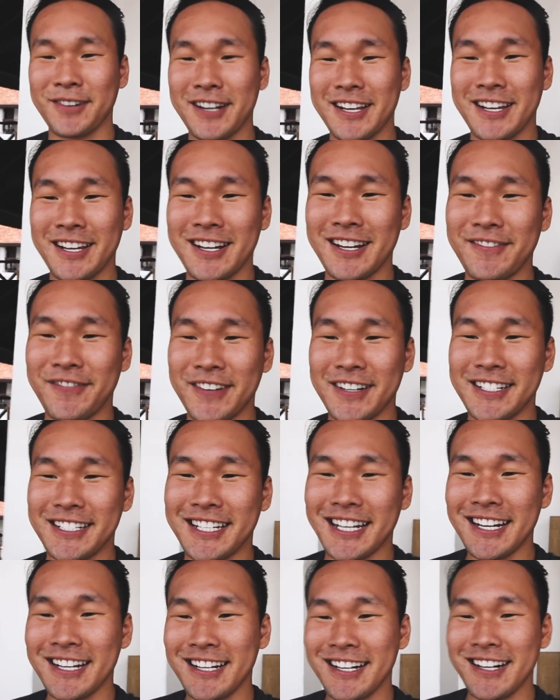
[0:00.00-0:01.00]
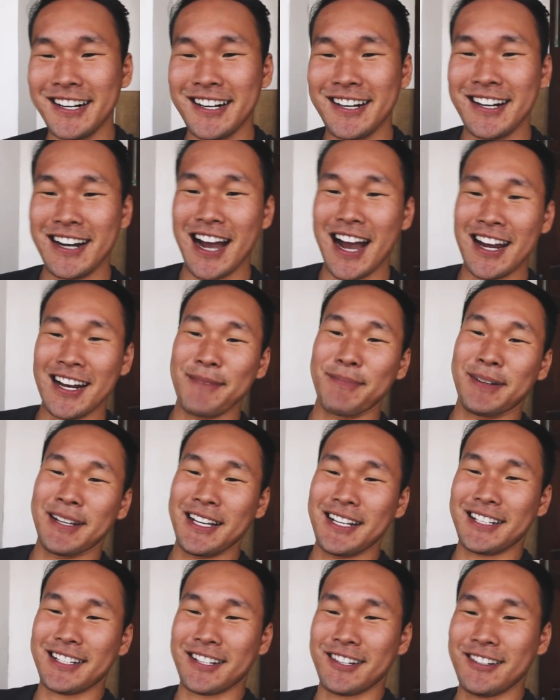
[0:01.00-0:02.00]
we're here for dinner at a
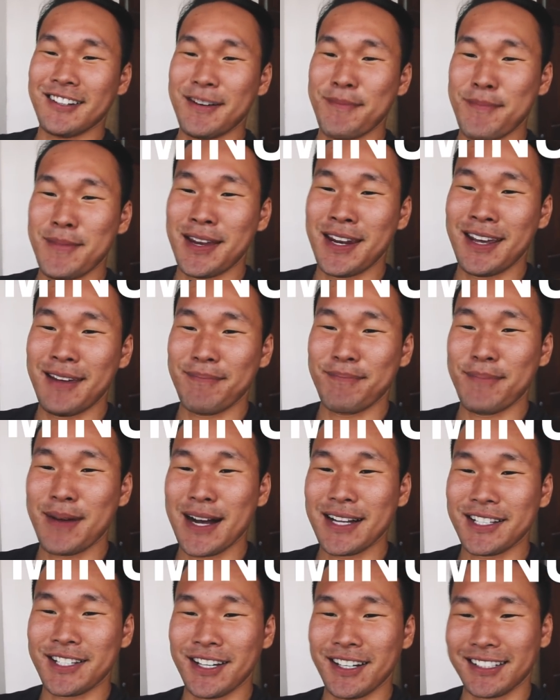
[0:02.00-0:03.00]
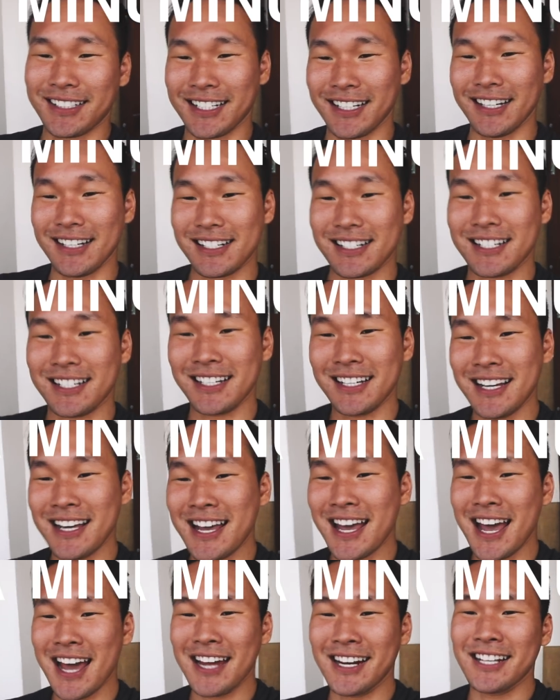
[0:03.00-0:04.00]
place called A Minute by Tuk Tuk,
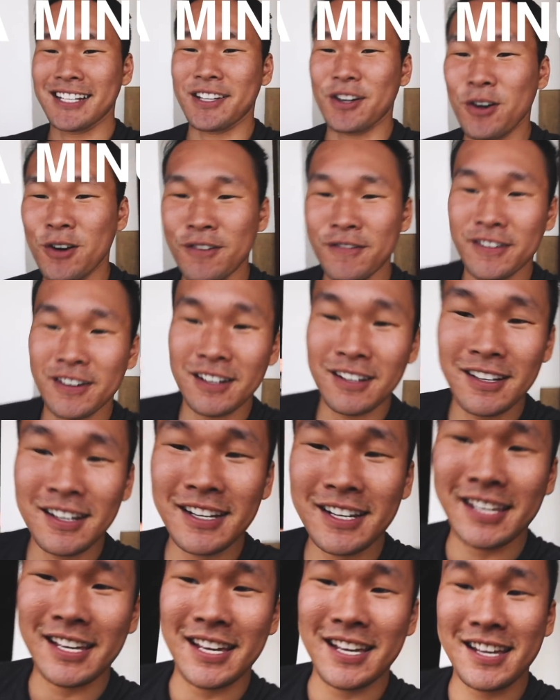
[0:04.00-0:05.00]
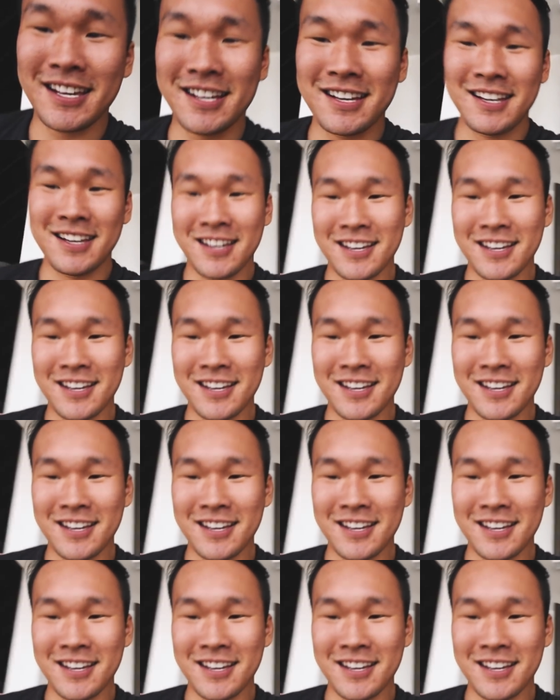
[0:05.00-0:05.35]
and it's overlooking